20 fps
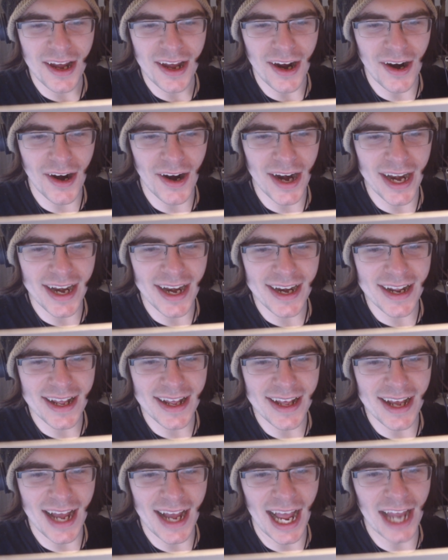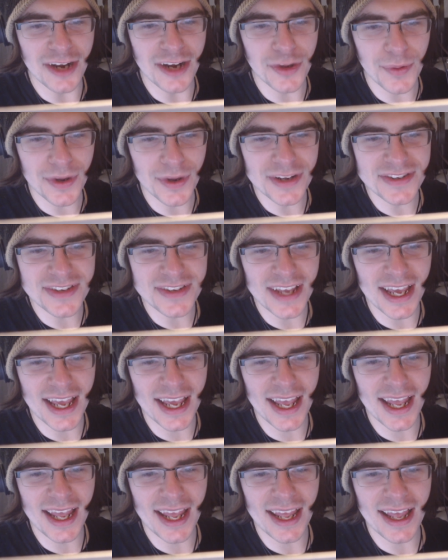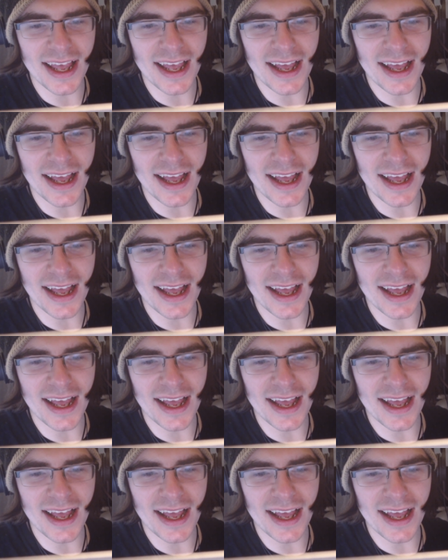Alright, I do want to say,